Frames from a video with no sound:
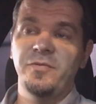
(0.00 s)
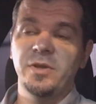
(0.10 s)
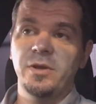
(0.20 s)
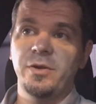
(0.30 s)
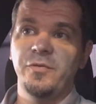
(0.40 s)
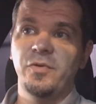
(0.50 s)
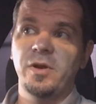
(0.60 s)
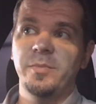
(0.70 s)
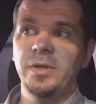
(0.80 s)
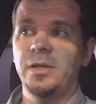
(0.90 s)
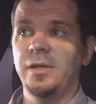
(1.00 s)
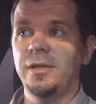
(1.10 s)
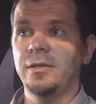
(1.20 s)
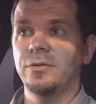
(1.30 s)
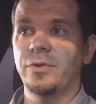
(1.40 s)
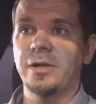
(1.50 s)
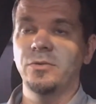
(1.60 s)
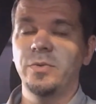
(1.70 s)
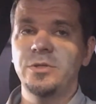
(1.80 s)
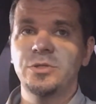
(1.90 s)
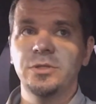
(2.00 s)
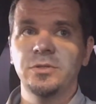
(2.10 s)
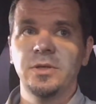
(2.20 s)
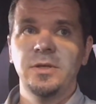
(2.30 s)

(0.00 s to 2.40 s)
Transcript: the car in front of me and cracked the windshield.